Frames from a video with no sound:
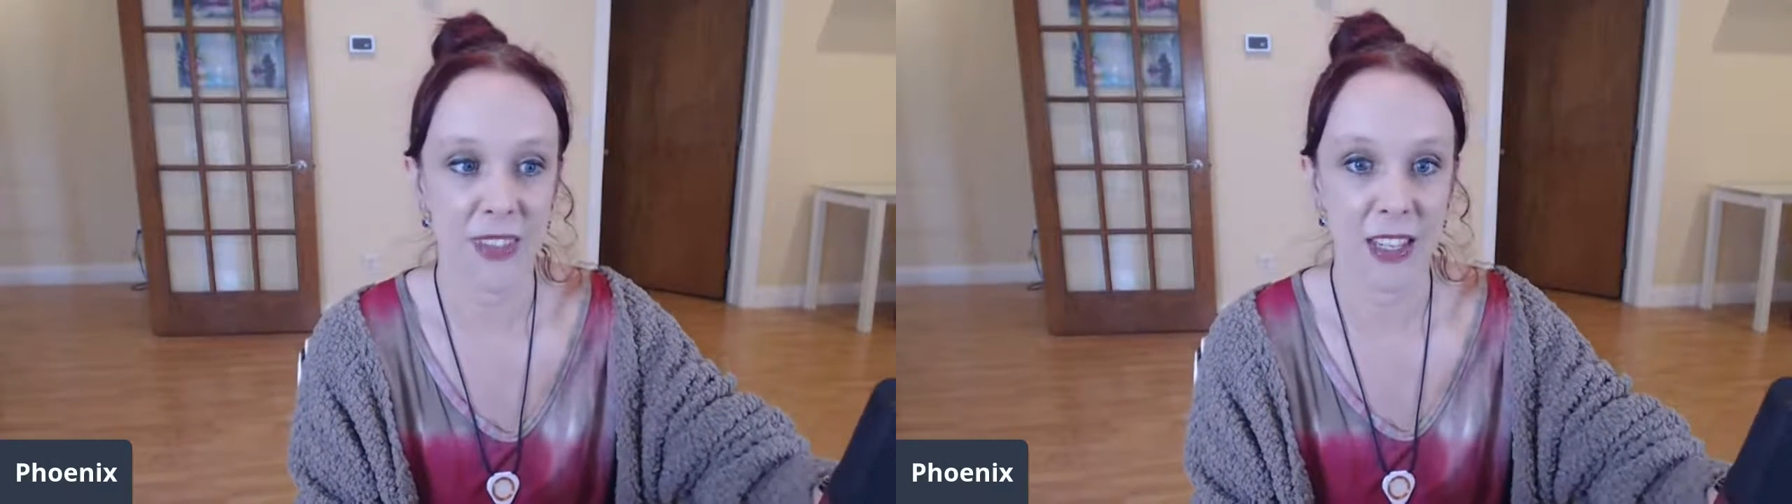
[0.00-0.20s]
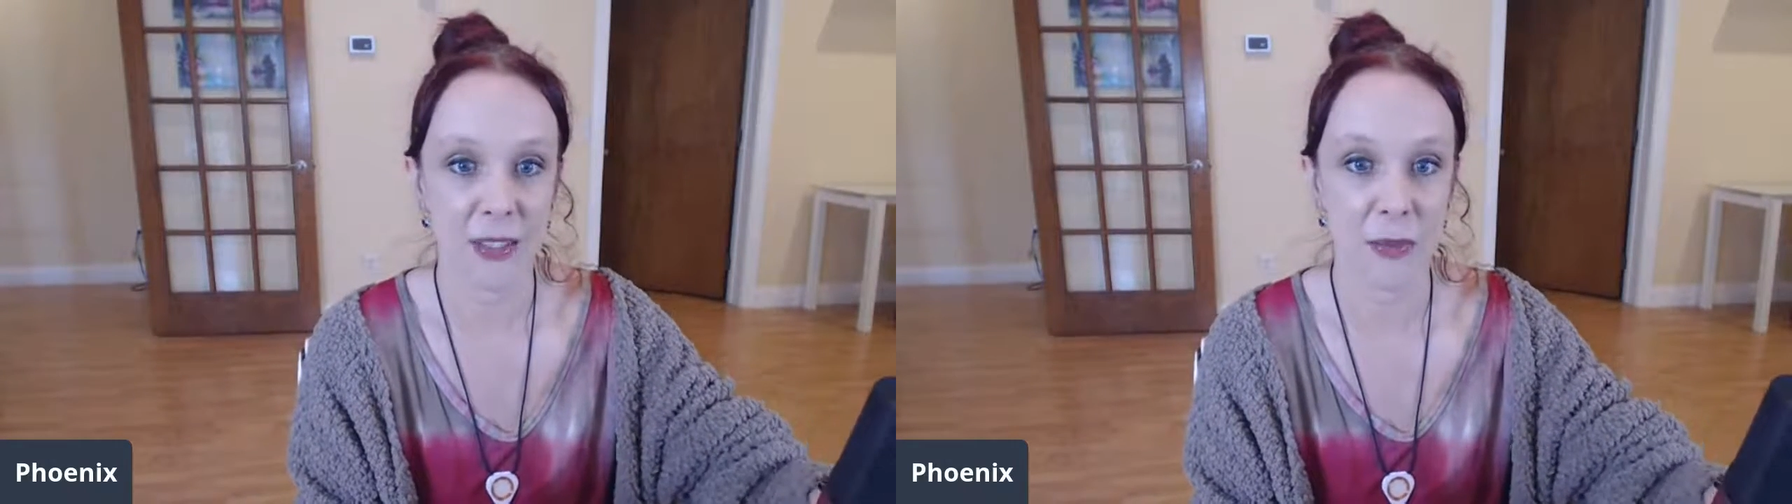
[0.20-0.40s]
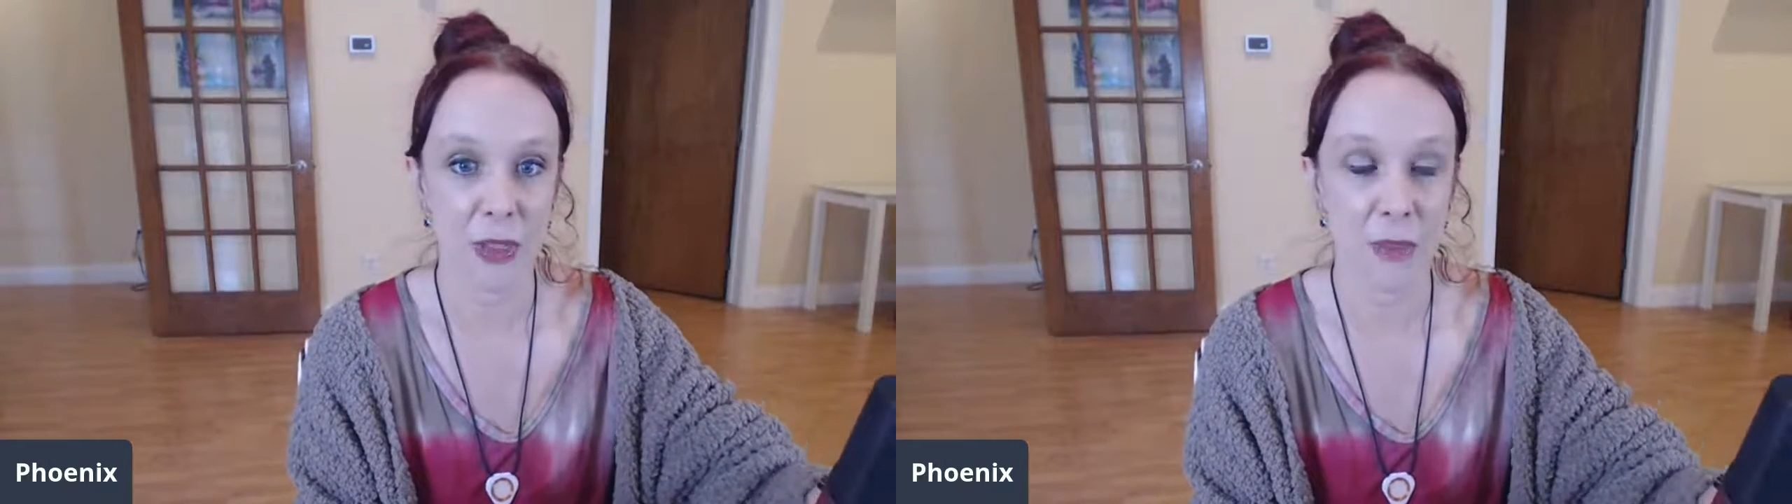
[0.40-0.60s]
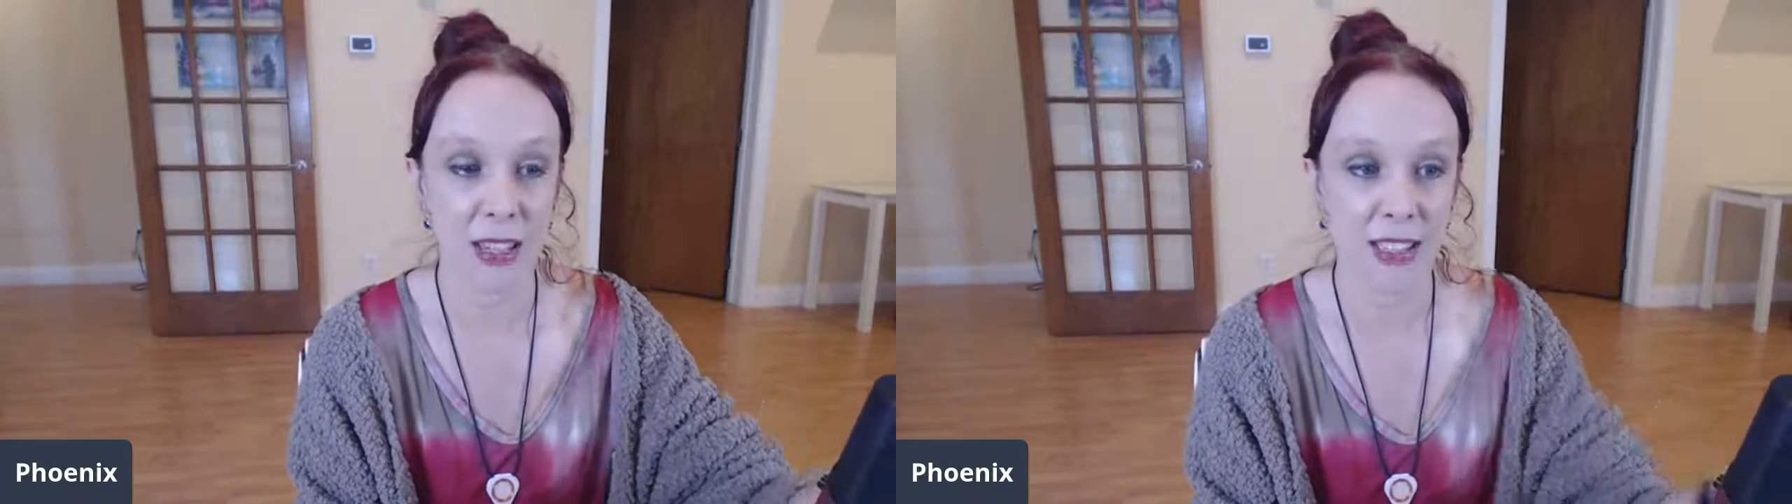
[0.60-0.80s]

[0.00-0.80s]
this with my